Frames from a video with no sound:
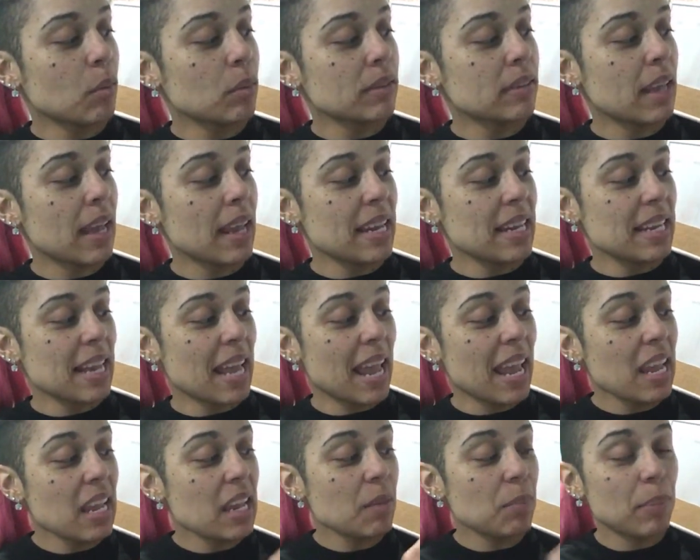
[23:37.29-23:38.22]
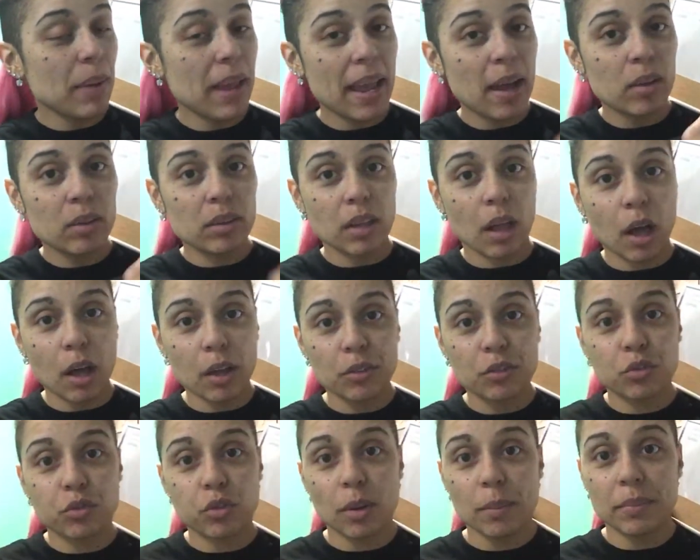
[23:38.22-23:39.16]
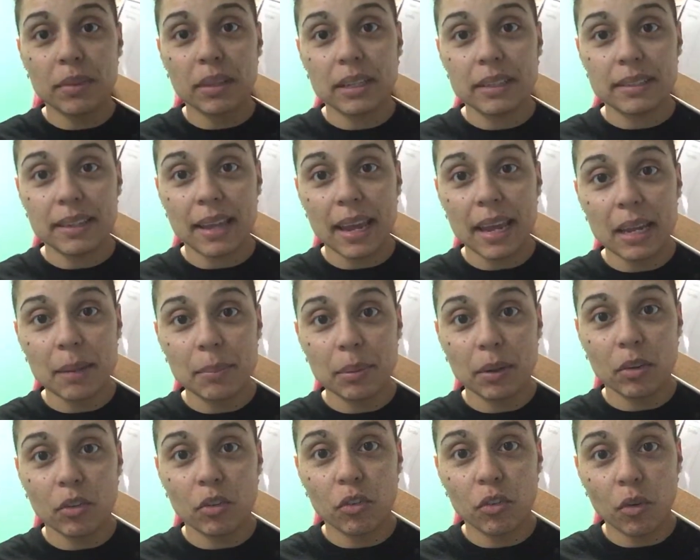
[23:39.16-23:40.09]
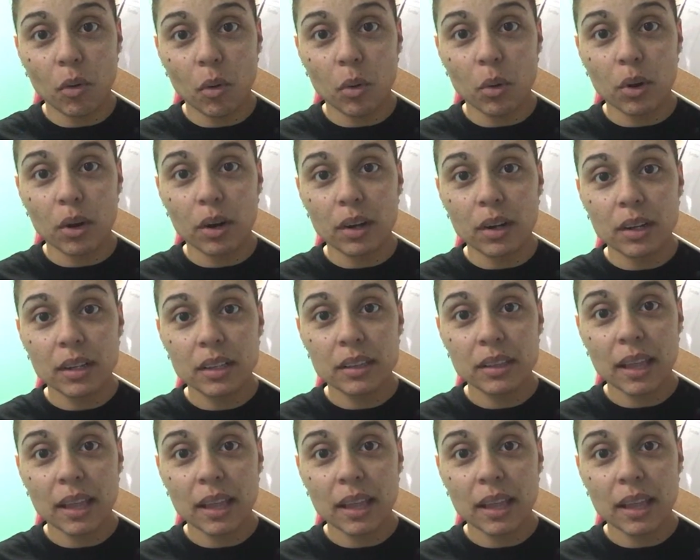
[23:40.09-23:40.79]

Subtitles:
That was an 8-pound loss from the day before.